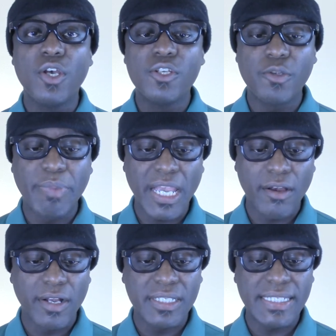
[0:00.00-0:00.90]
to
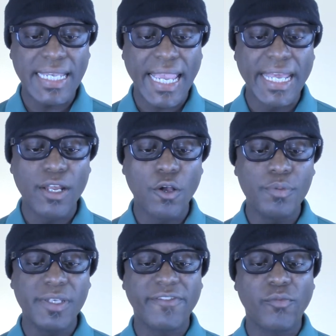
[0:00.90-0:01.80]
parents in
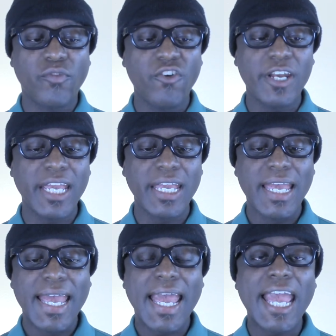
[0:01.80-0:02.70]
hopes of avoiding
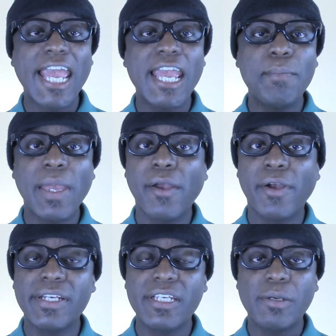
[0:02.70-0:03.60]
a
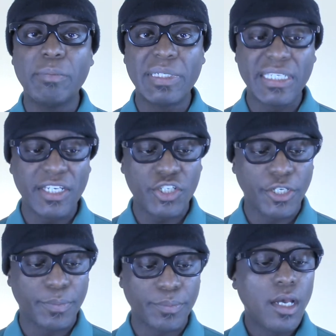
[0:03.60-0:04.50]
parent
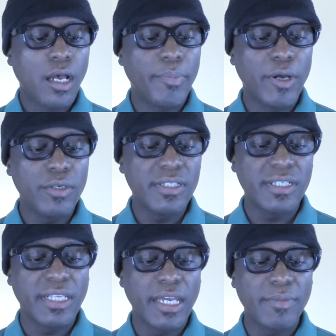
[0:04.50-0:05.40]
petition. Opponents
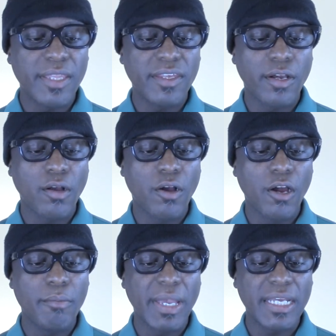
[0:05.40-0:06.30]
claim that there
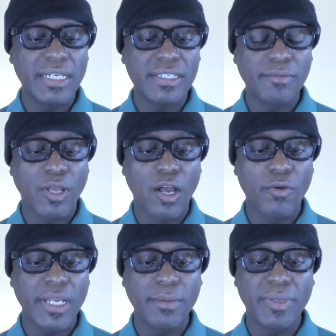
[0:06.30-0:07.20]
are mechanisms
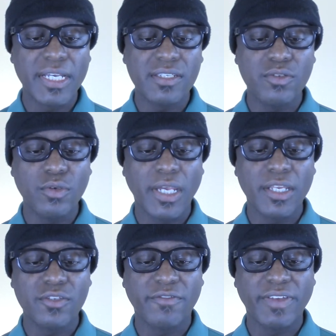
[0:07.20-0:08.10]
already in place to
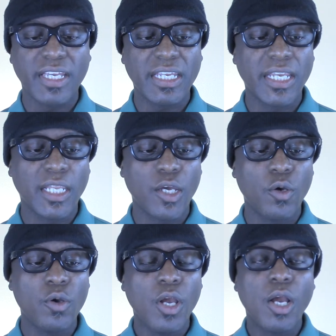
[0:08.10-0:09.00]
intervene in
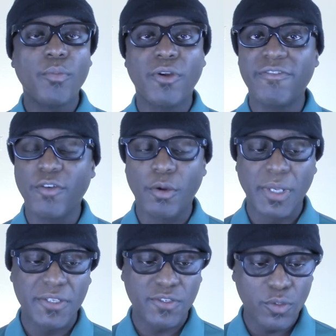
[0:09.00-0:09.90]

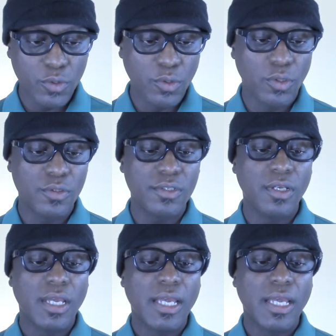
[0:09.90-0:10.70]
low-performing schools.